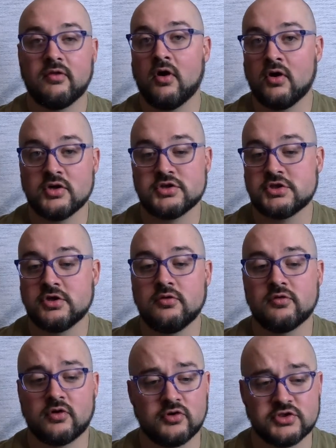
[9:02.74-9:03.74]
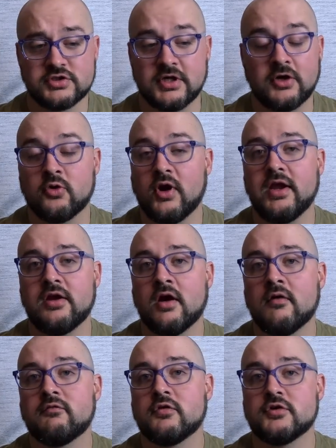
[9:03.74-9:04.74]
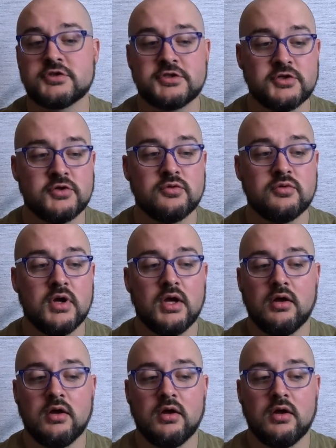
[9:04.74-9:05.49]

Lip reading: the On shoes are just a great comfort shoe.